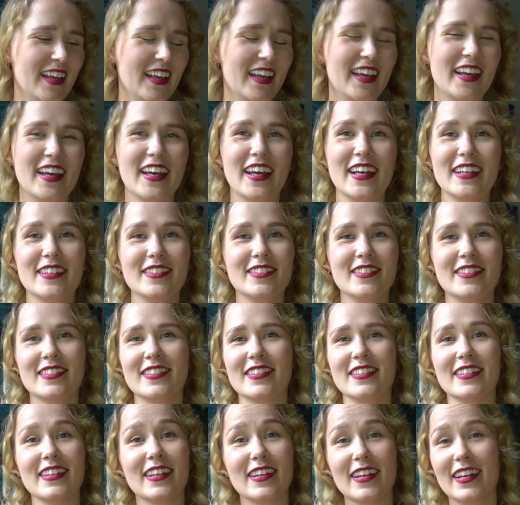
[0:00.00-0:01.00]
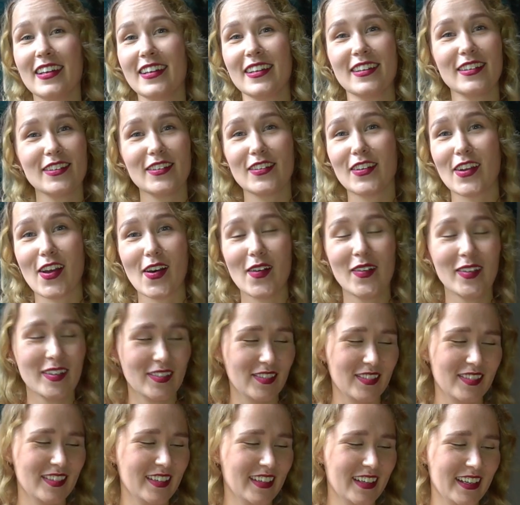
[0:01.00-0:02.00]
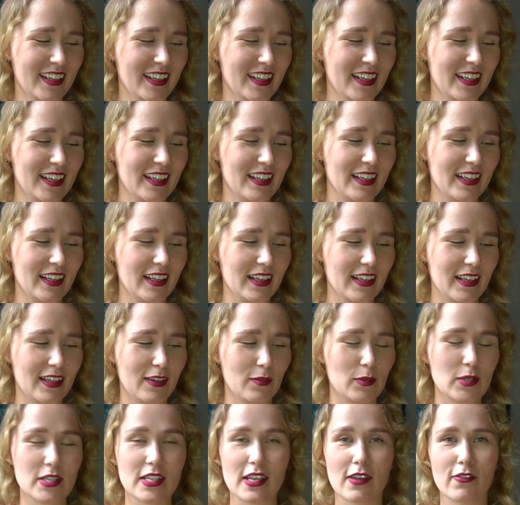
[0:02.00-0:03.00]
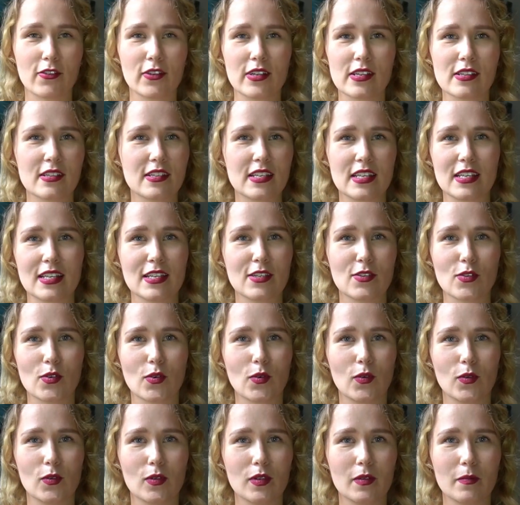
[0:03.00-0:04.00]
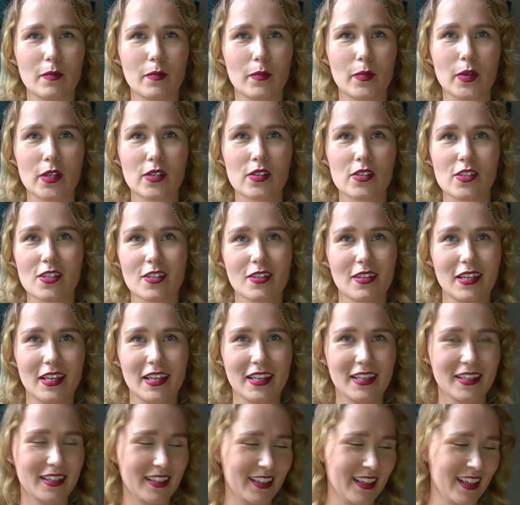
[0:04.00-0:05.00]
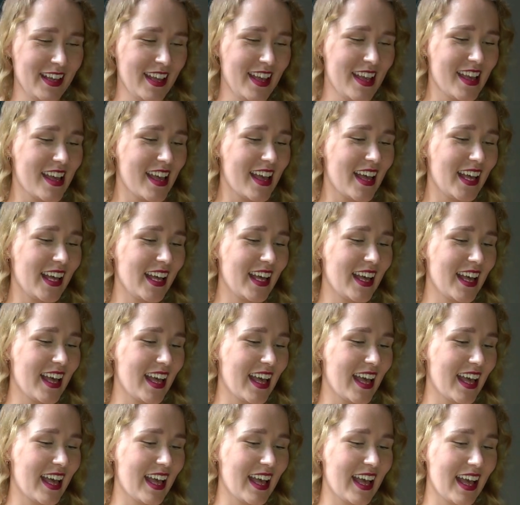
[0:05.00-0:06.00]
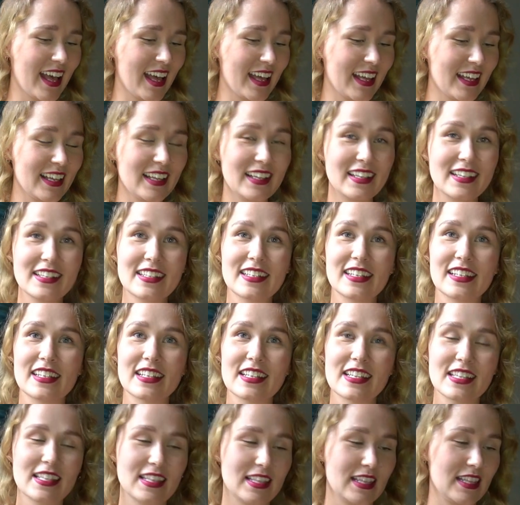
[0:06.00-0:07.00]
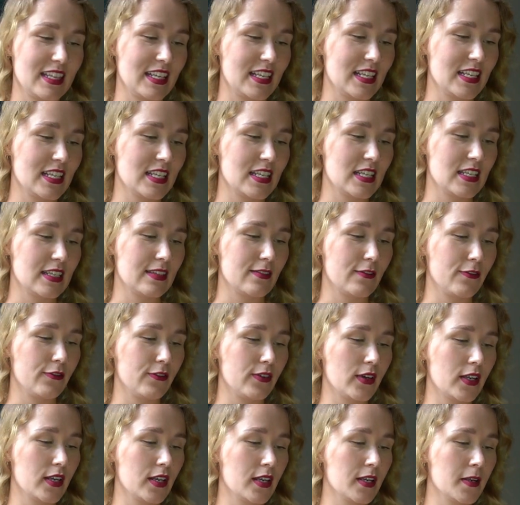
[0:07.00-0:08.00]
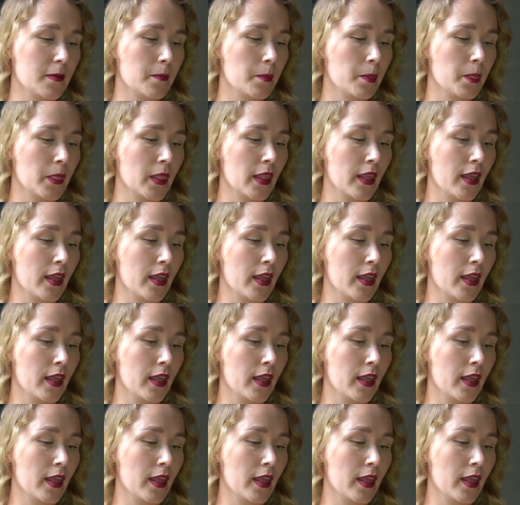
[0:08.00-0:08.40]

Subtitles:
yeah, you know, whatever it is you call buttons. And it's this fun